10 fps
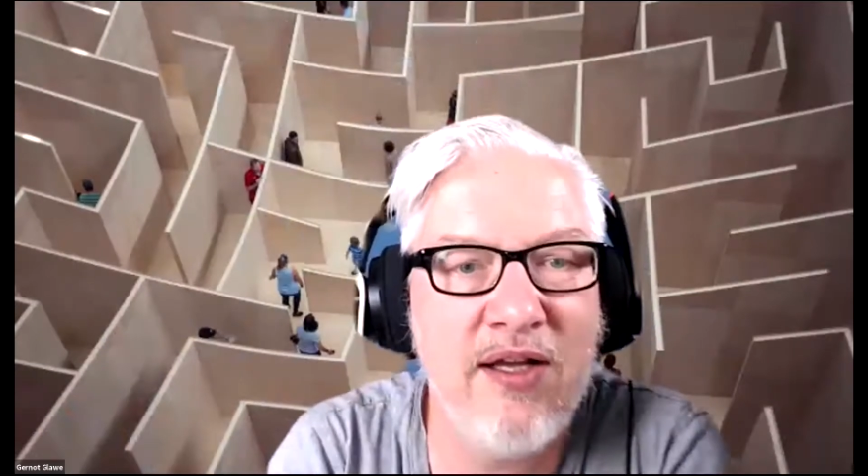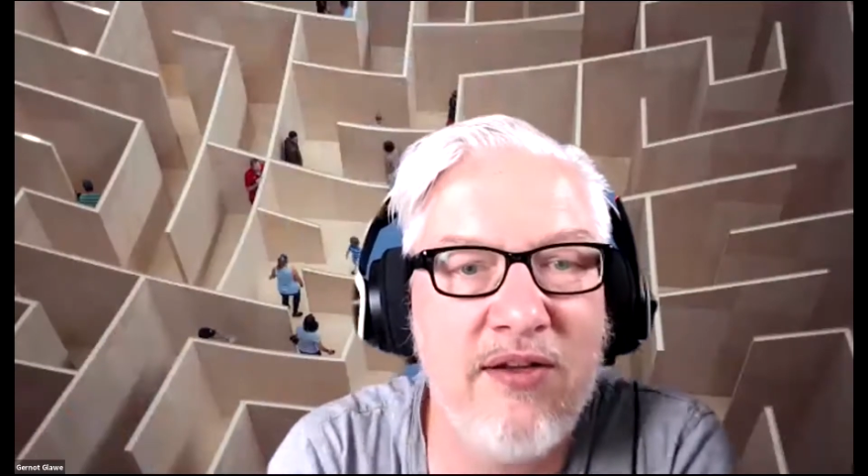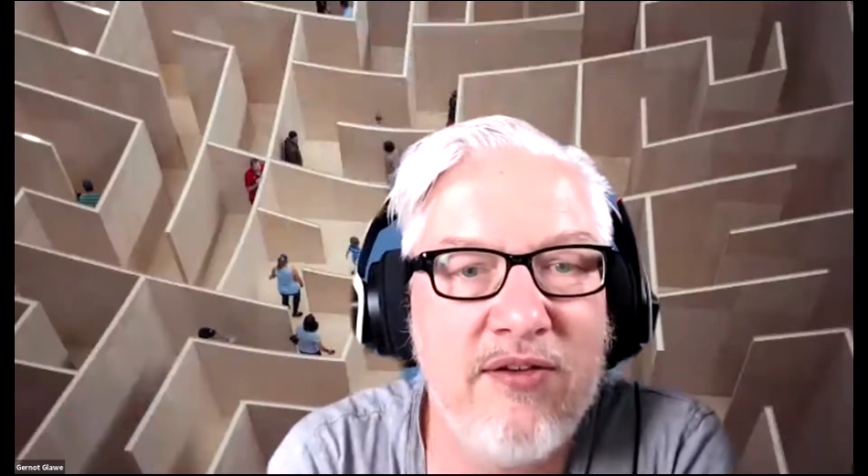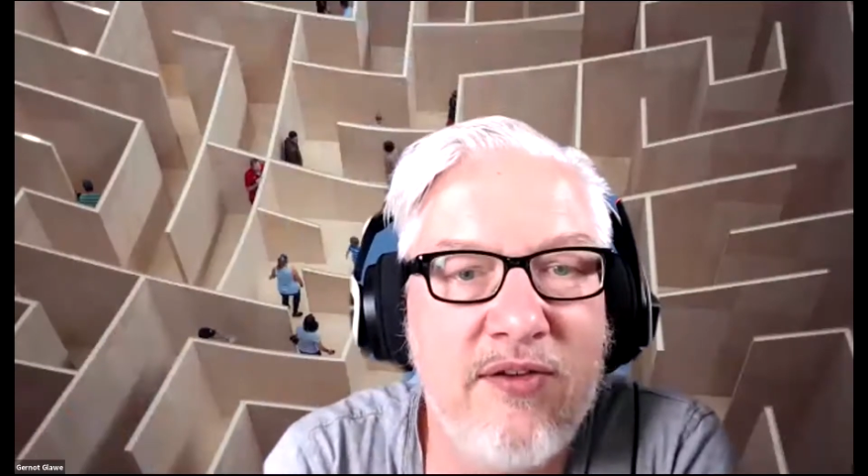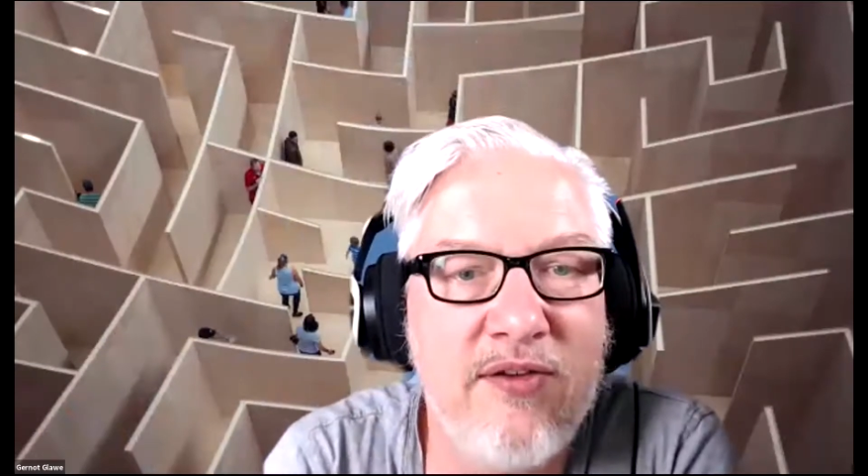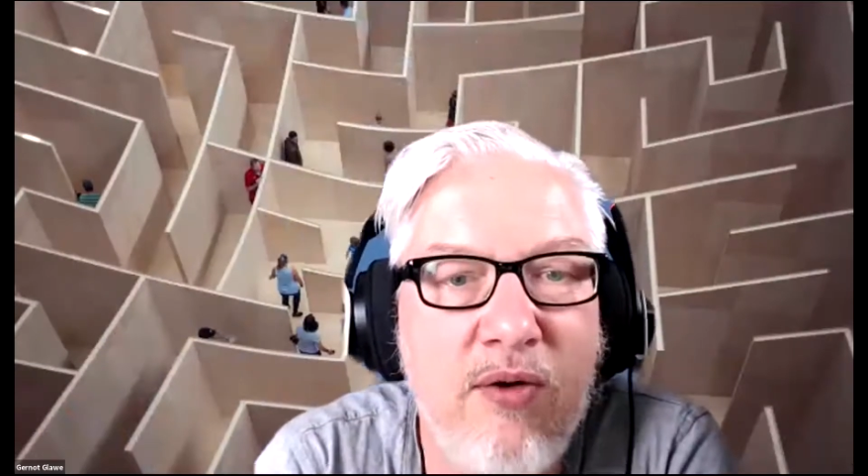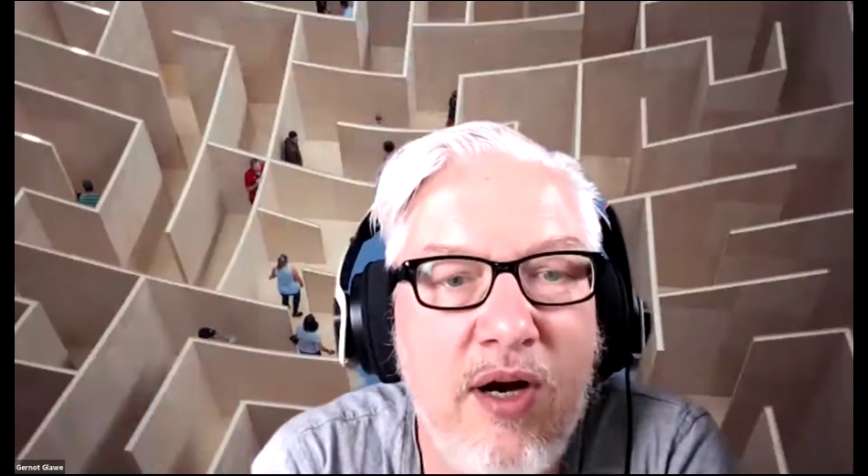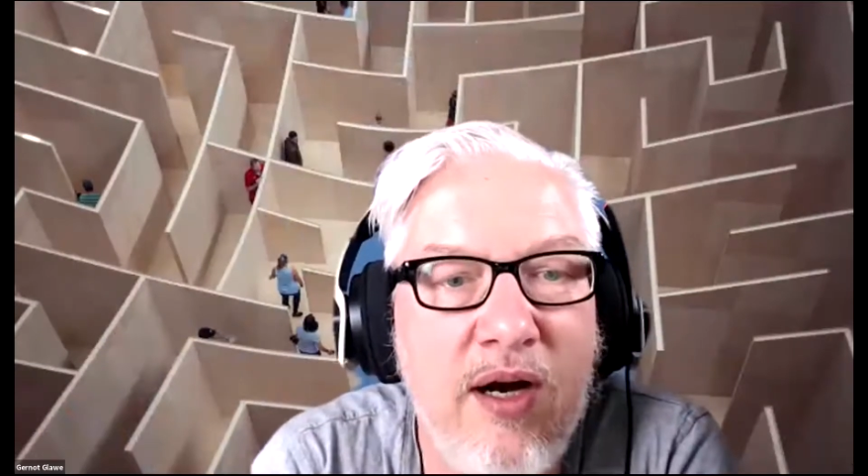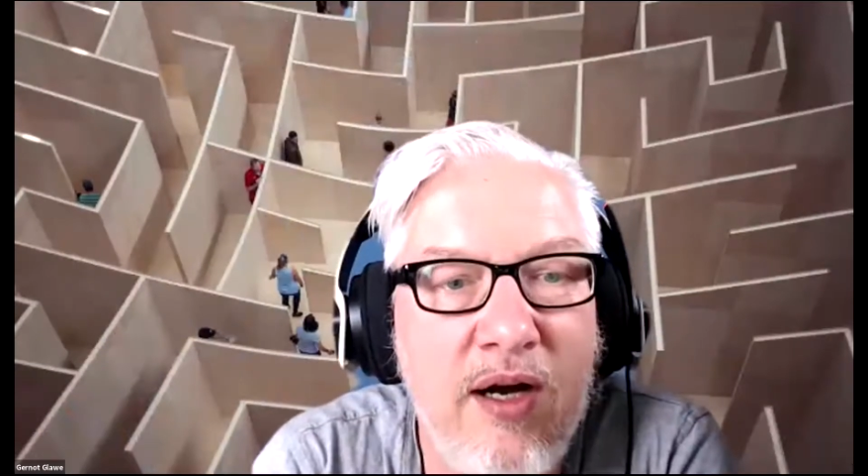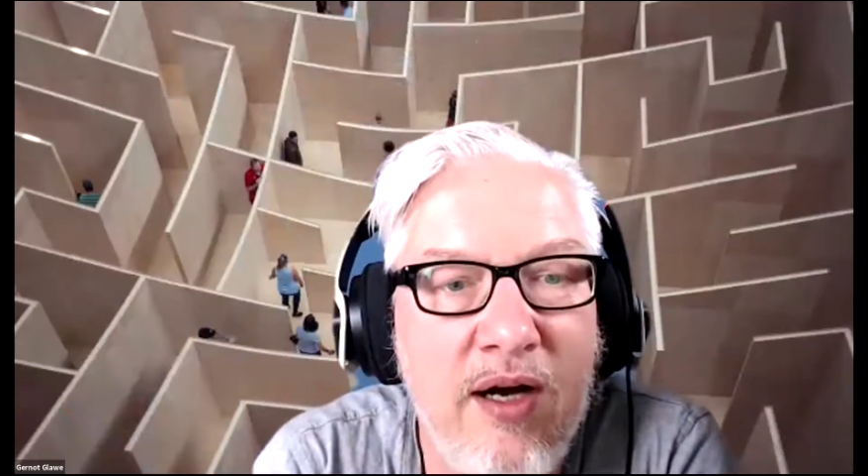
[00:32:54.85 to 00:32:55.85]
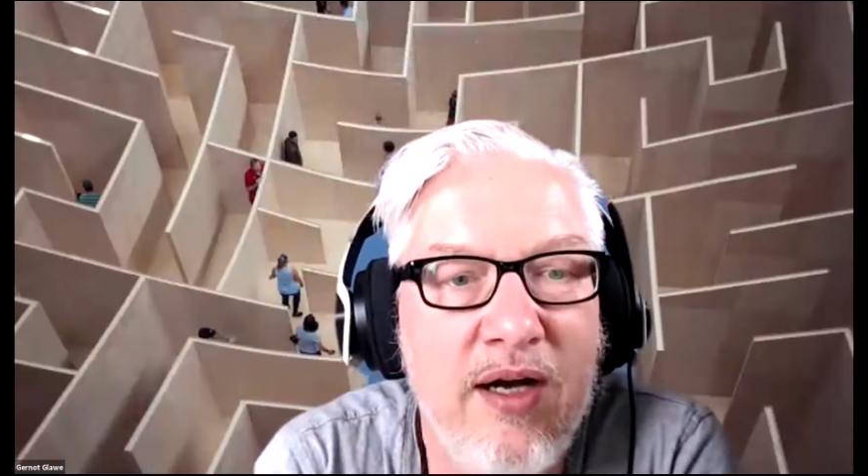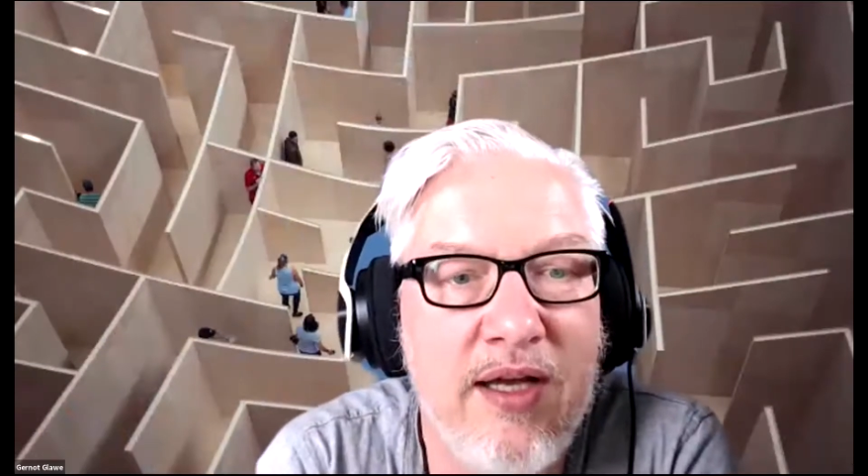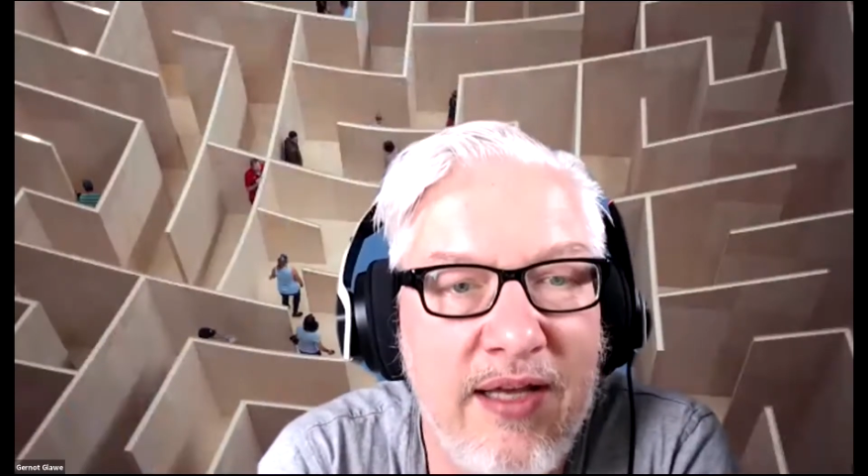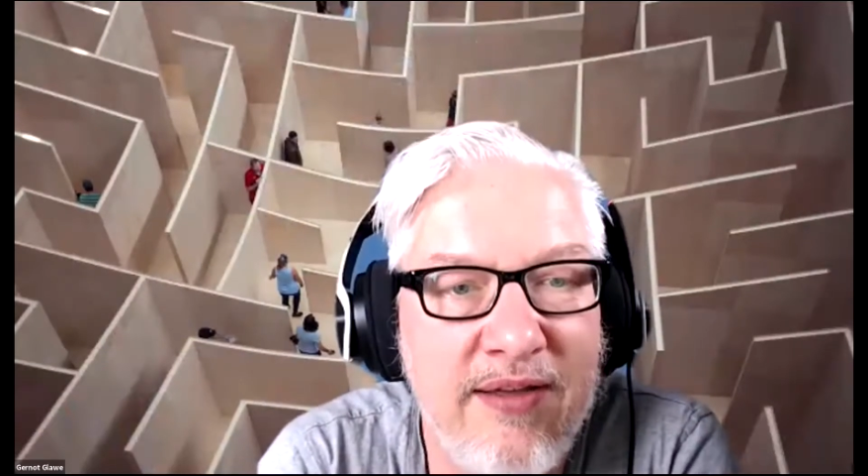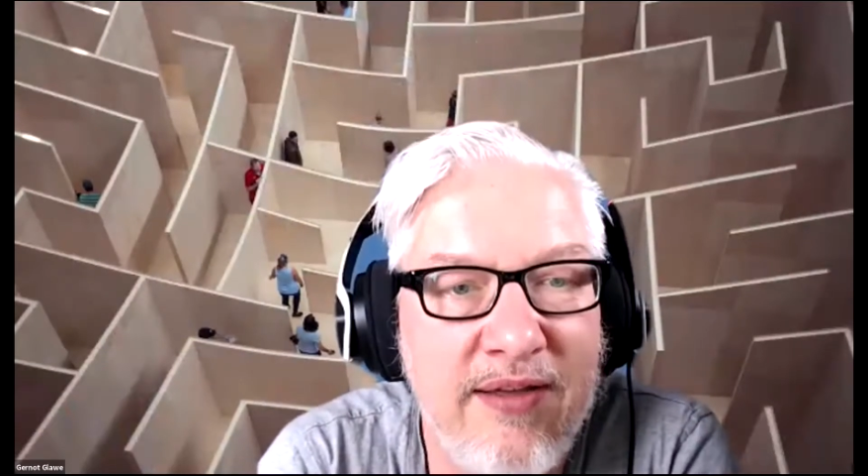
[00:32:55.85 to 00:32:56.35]
So
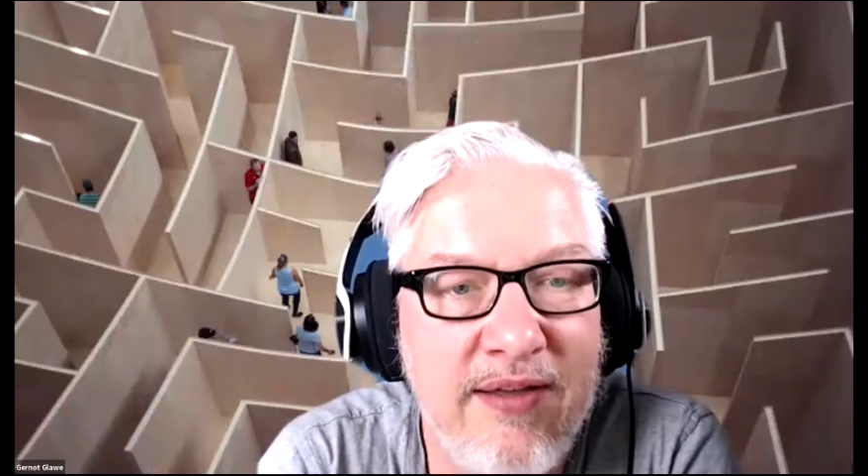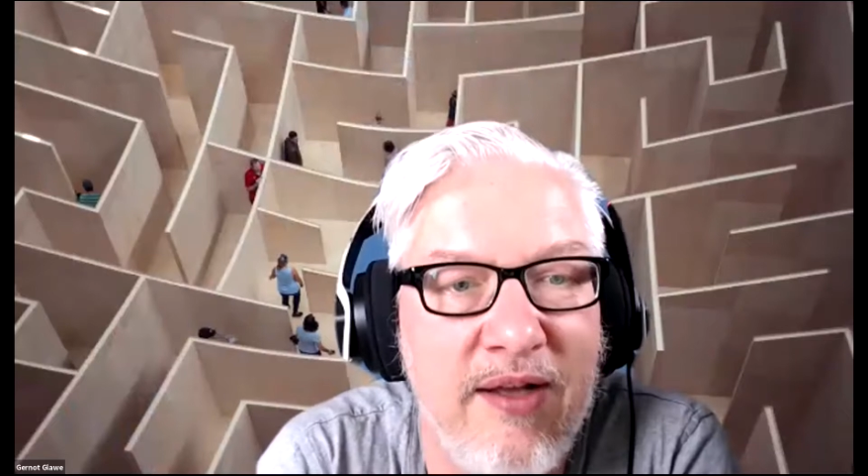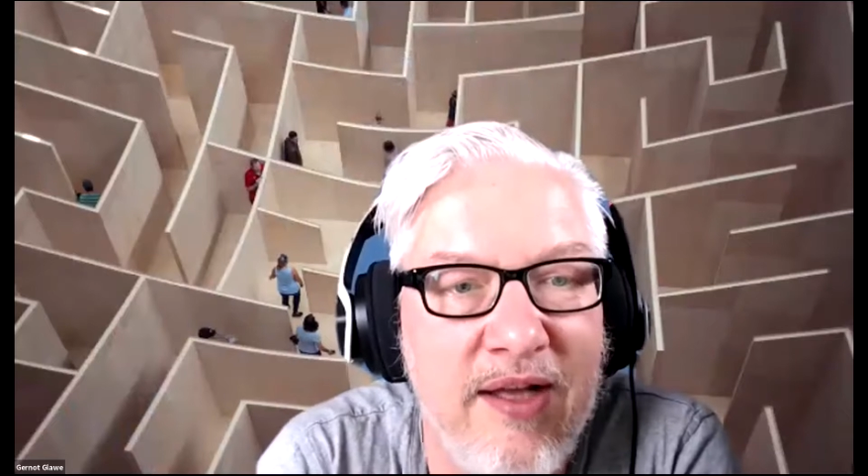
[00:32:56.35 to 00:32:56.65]
yes,